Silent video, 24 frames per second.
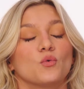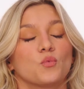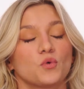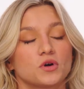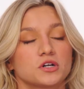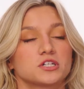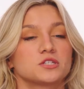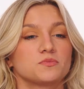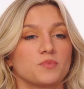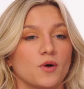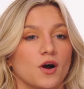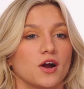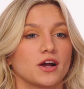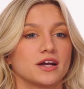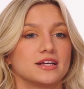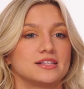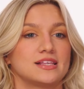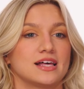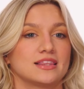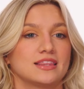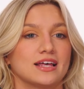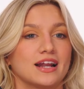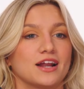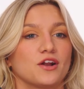worst part is
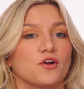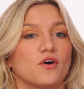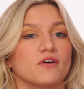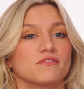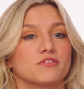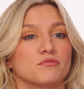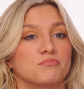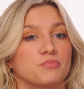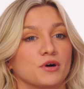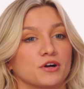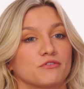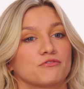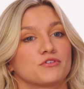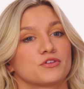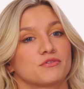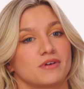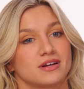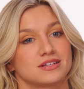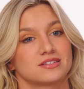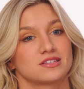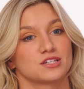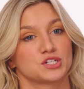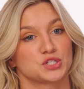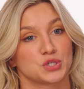that then I don't have the book for the
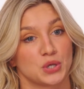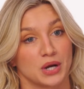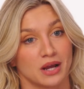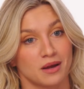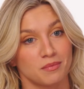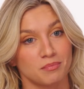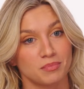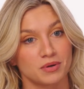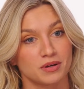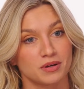rest of the trip.